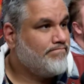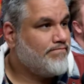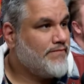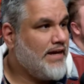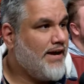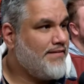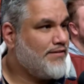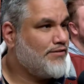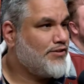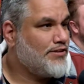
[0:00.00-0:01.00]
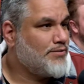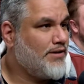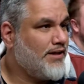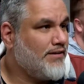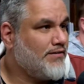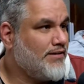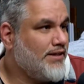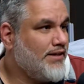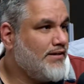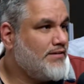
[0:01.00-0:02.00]
land. Yeah, I think their draws were like
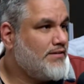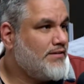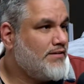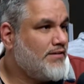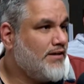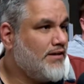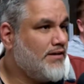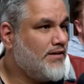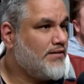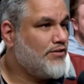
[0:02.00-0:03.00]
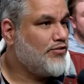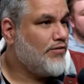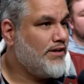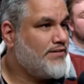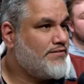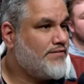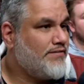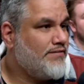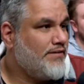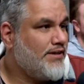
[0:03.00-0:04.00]
literally spell. Uh, Grist
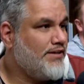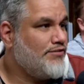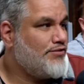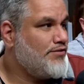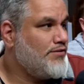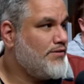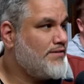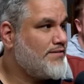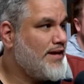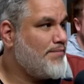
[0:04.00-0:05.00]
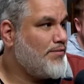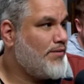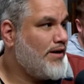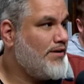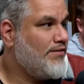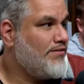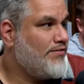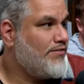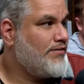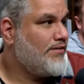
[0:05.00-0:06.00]
into Escape the
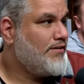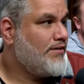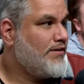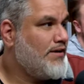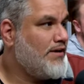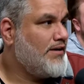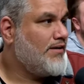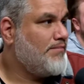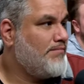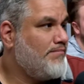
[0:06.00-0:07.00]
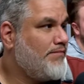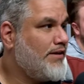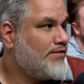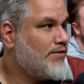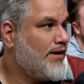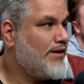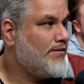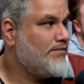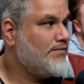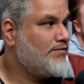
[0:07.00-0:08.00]
Wilds. Um, they also had a
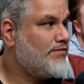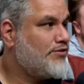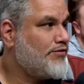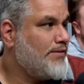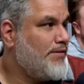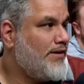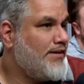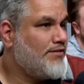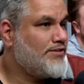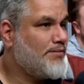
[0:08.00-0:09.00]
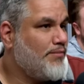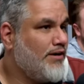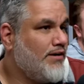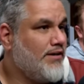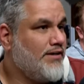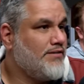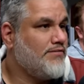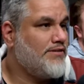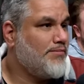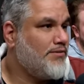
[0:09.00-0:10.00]
Shriekmaw in there somewhere, into
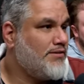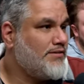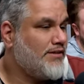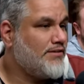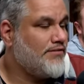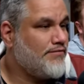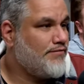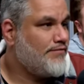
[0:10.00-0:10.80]
Tybalt, into